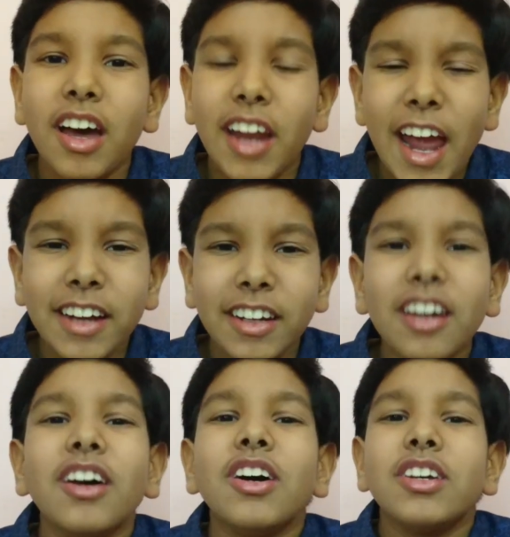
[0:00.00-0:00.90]
right?
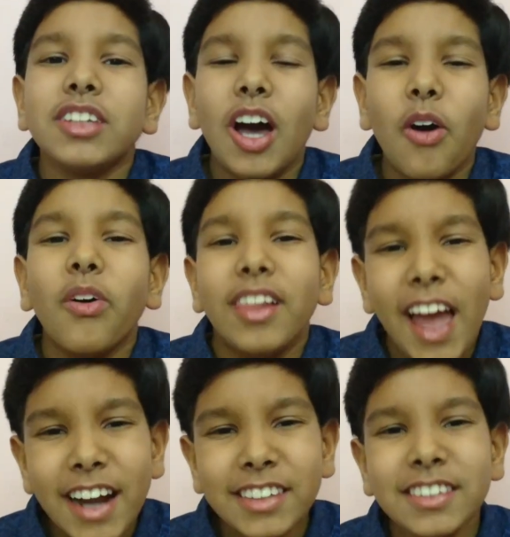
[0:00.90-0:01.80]
So
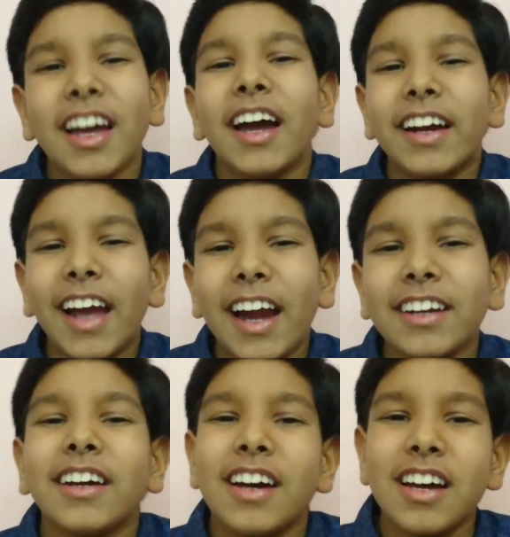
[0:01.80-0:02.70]
let's get